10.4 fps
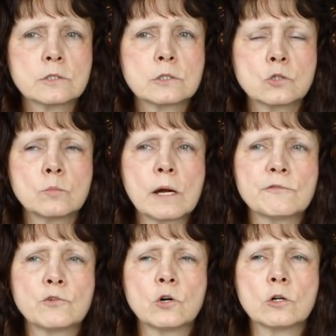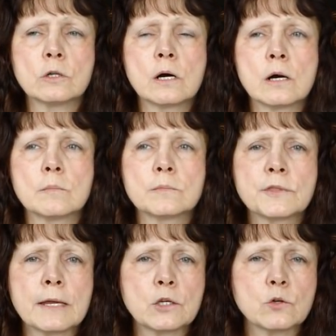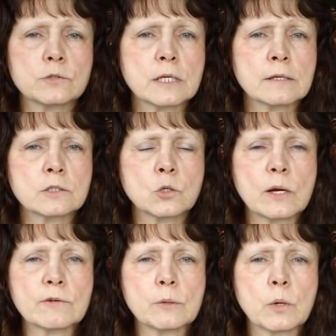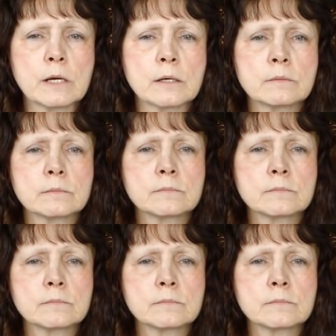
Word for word: to do my full um, thank you to, to everyone.